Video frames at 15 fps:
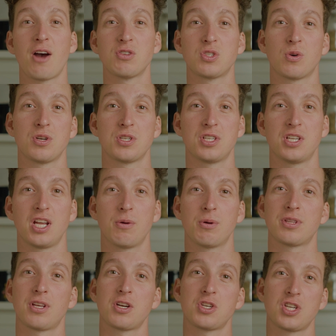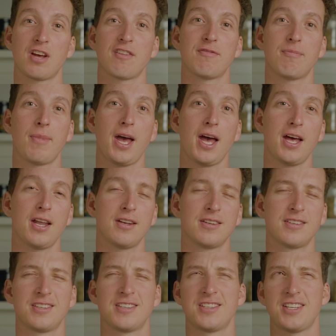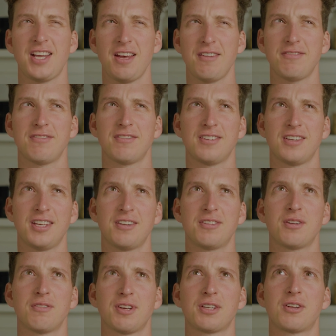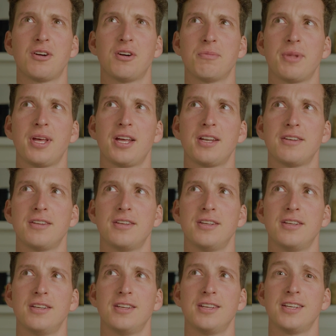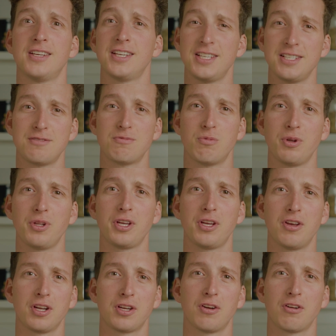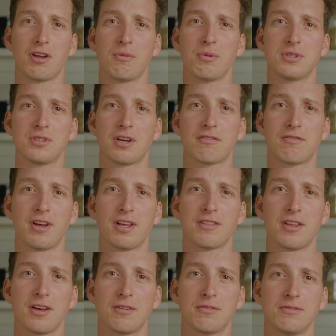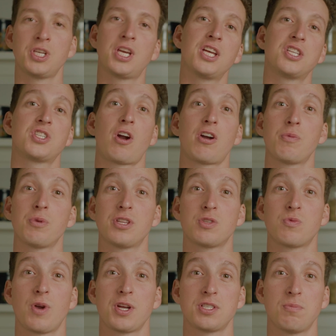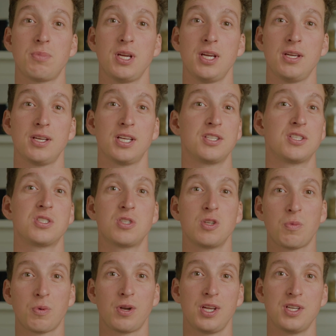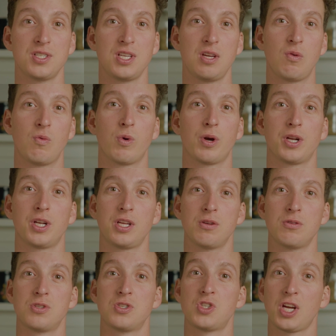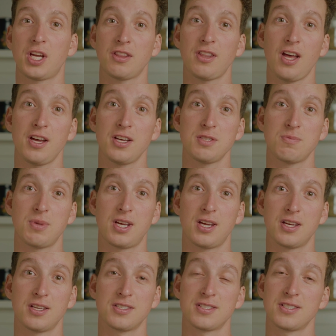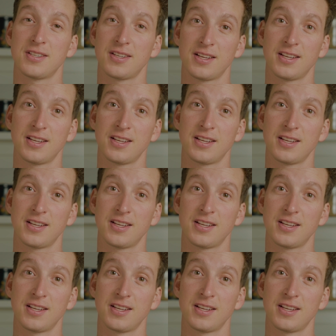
outdoors today with our chef, Matt. Chef? I don't know if I'd call him that. He's really good at cooking with duck fat though. To get started with this recipe, it's super easy. We're gonna use chicken thighs because